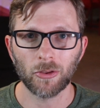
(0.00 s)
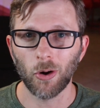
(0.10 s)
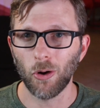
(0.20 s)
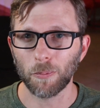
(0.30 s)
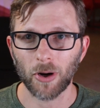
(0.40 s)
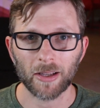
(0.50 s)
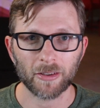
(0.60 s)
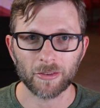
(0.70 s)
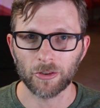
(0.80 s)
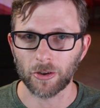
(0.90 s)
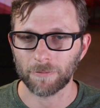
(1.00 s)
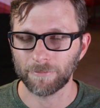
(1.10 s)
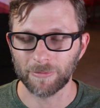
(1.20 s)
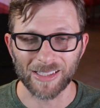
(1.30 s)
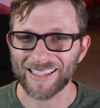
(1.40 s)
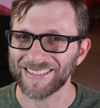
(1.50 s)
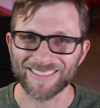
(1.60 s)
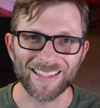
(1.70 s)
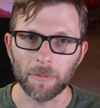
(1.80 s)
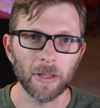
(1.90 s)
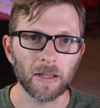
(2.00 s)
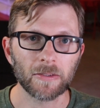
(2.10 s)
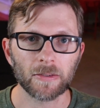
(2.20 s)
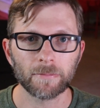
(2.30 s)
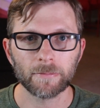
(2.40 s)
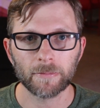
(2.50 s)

The whole process took less than 10 minutes.